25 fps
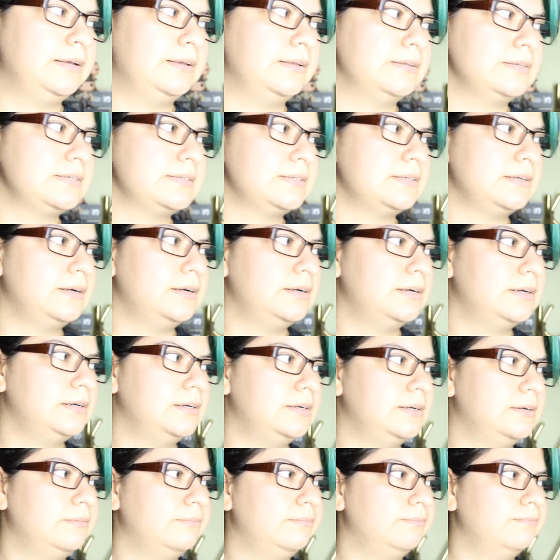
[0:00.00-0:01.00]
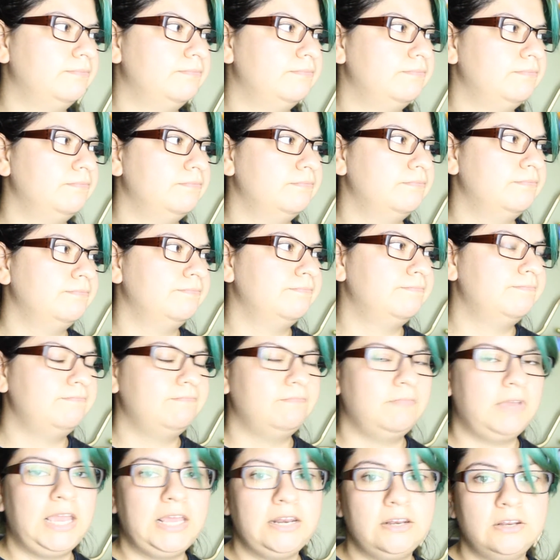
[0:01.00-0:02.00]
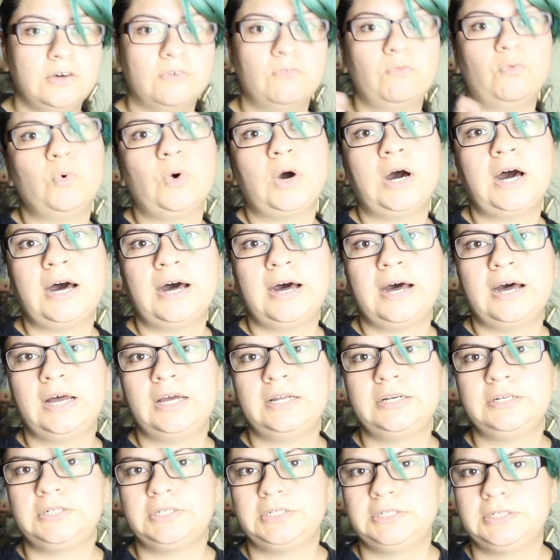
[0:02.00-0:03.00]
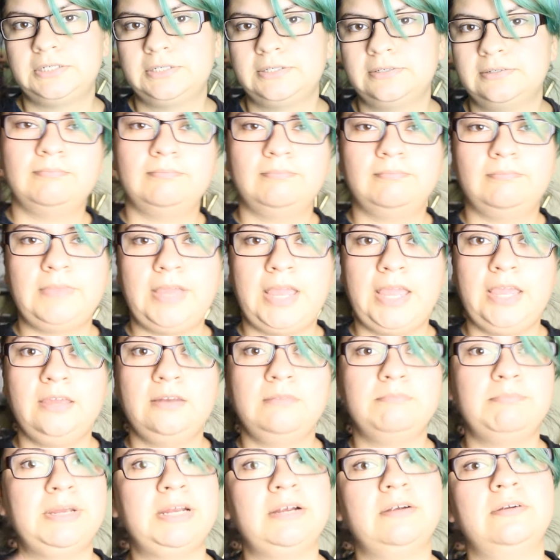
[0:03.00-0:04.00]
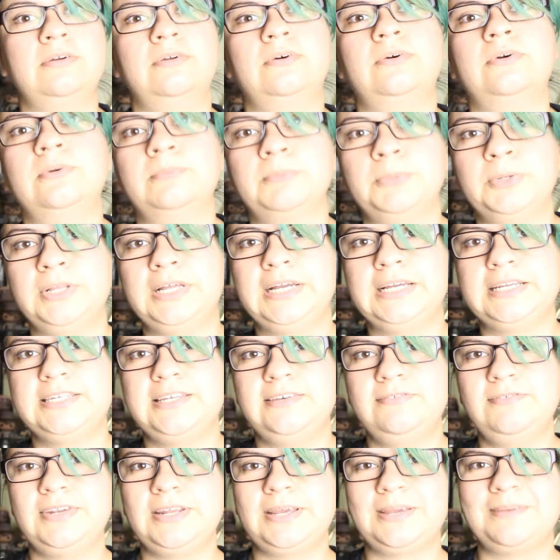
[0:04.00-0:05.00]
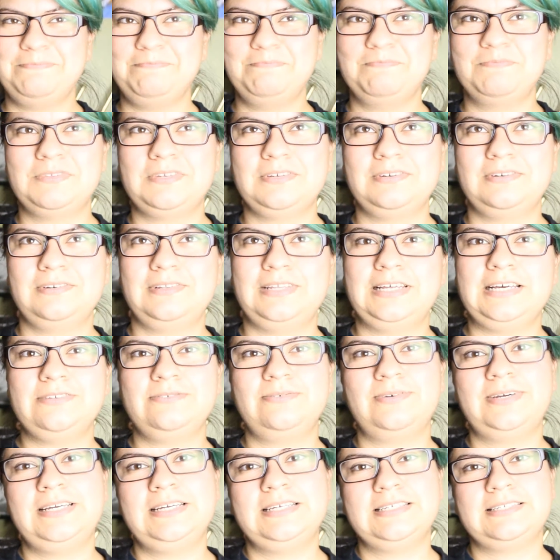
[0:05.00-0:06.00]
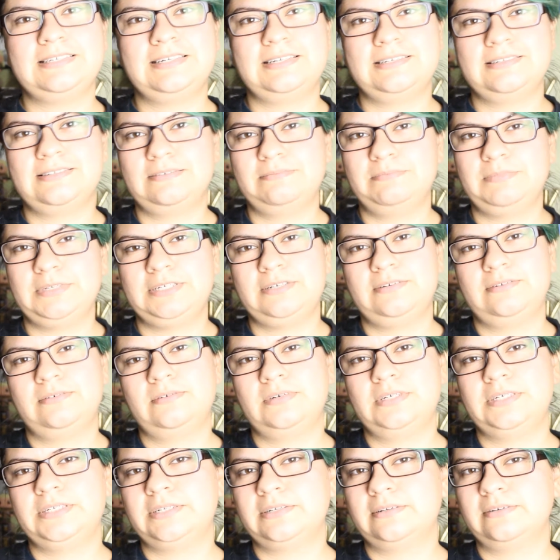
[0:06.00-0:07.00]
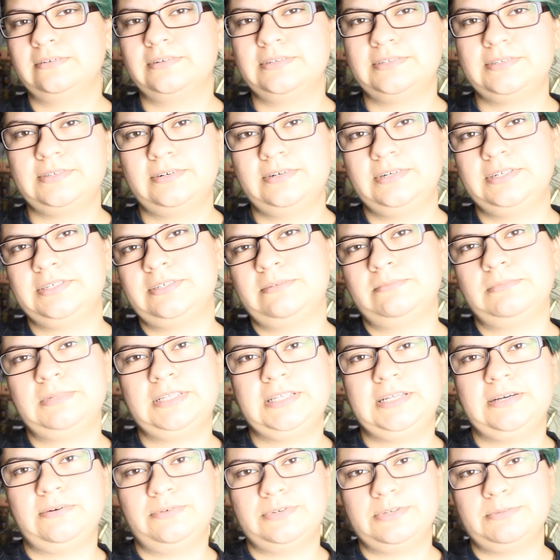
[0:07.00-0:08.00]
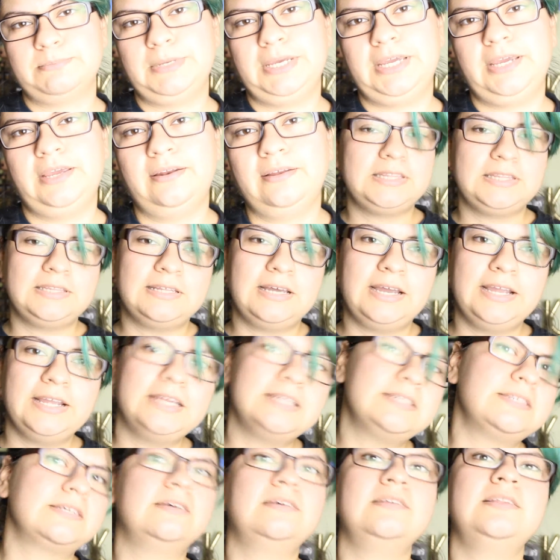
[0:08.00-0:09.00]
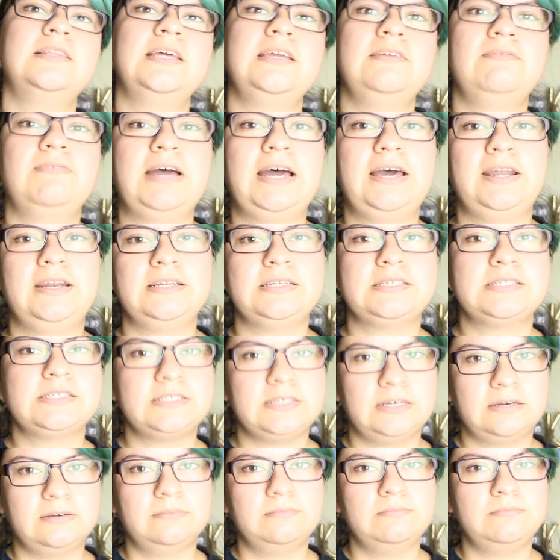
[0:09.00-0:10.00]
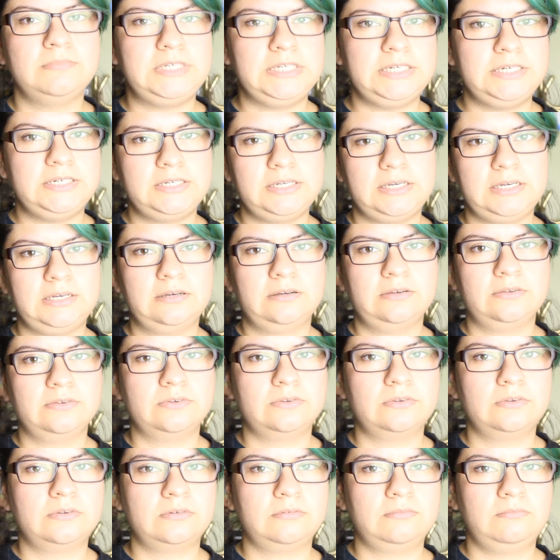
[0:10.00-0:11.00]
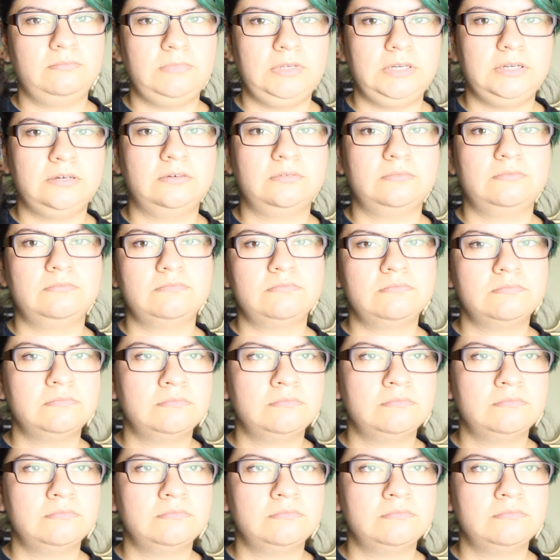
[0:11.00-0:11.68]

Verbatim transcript: else? Um, End of Watch, and paranormal activity. So that's why it's not something original, it's already something that was made. I can tell they've added some details, you know,